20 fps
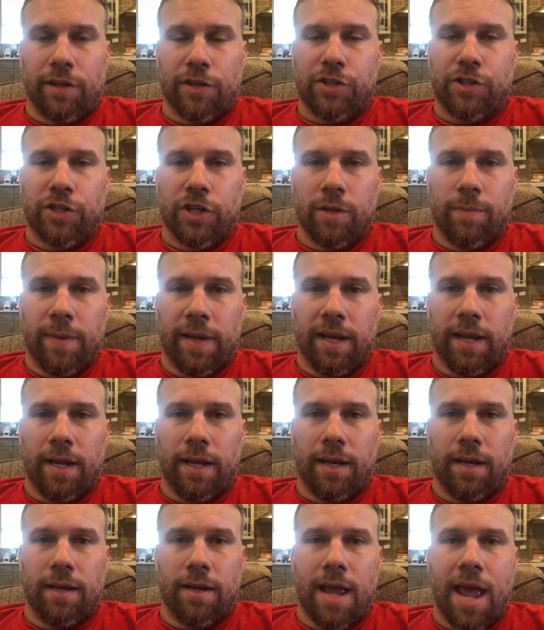There should have
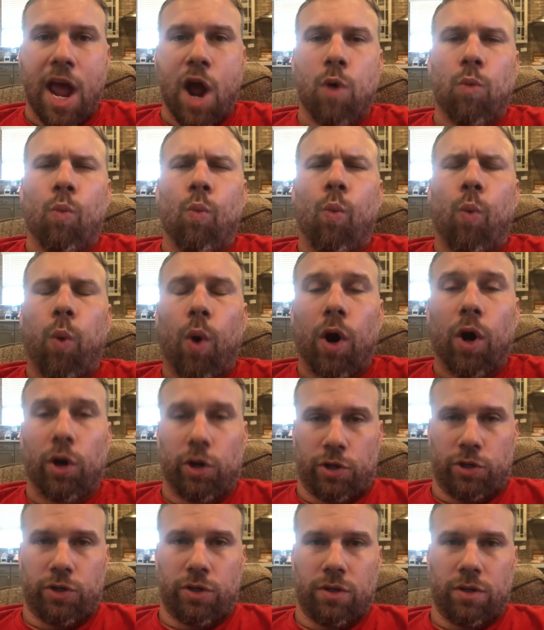been, at
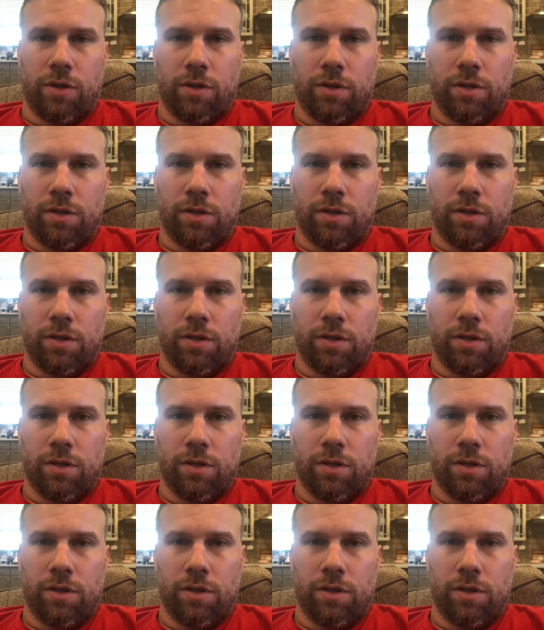worst,